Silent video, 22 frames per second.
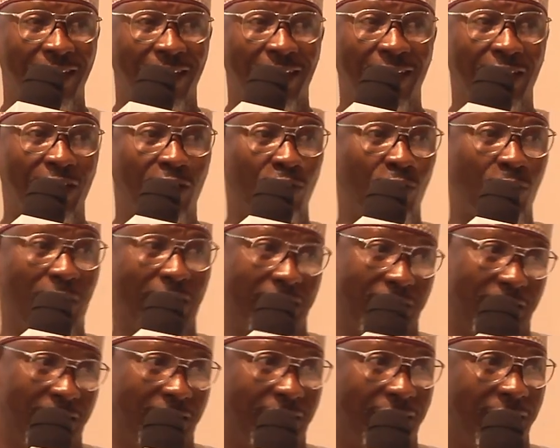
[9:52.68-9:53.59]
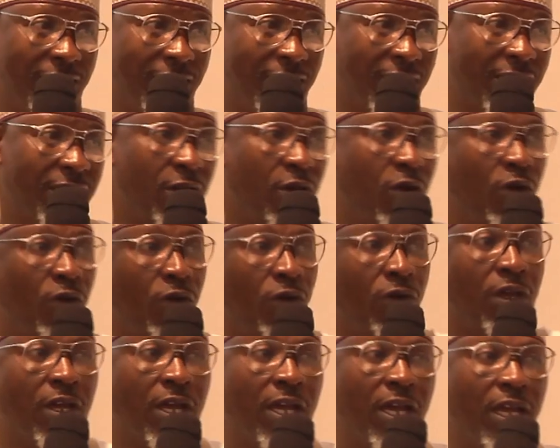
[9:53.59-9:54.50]
in the US. They
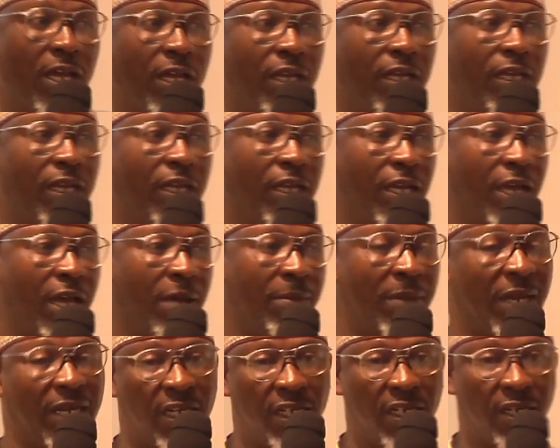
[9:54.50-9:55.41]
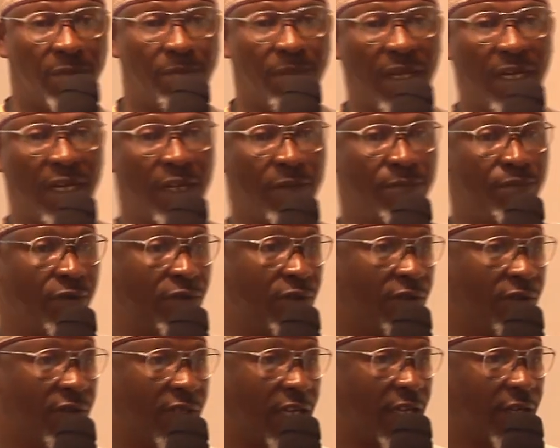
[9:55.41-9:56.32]
say, I'm an independent
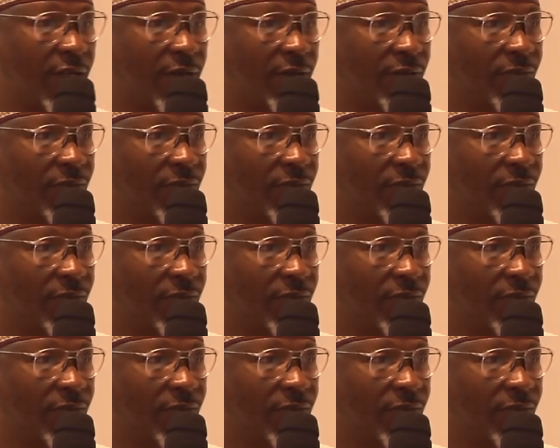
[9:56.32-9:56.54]
producer.